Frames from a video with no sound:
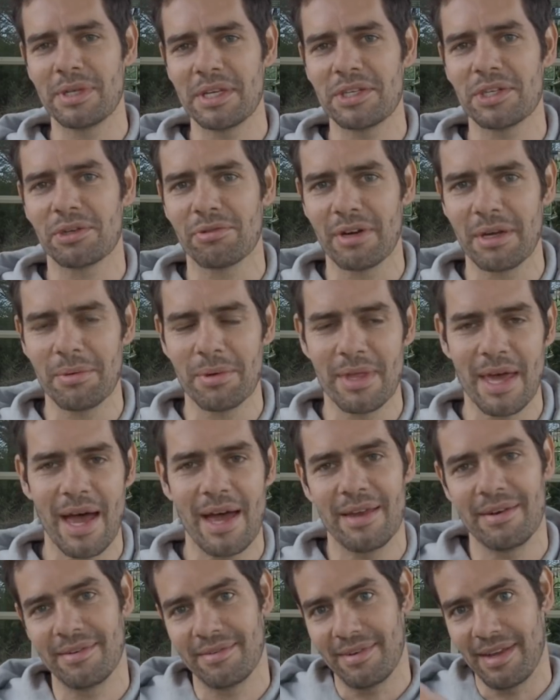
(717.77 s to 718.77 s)
disagree with
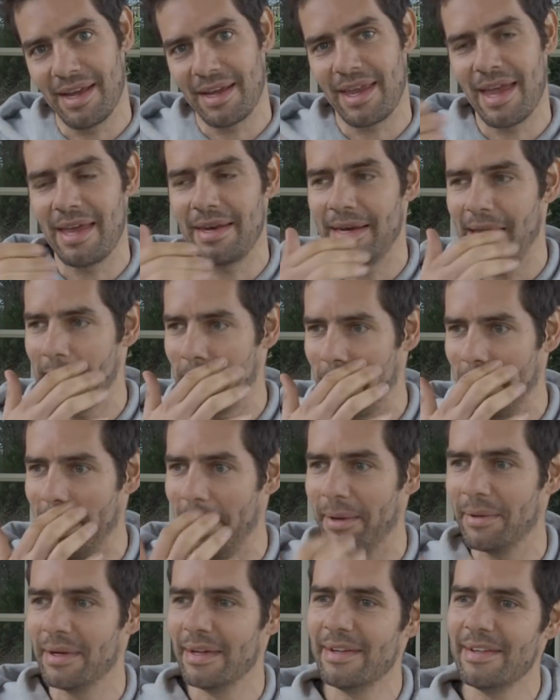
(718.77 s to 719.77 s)
that, and again, let me
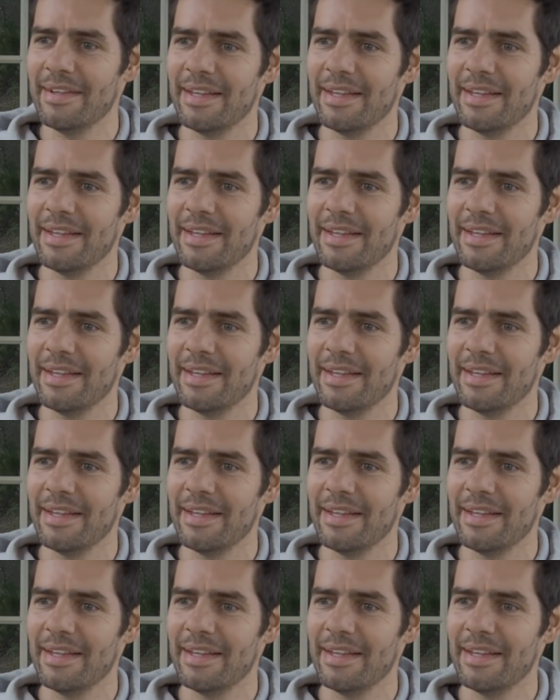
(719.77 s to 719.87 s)
know,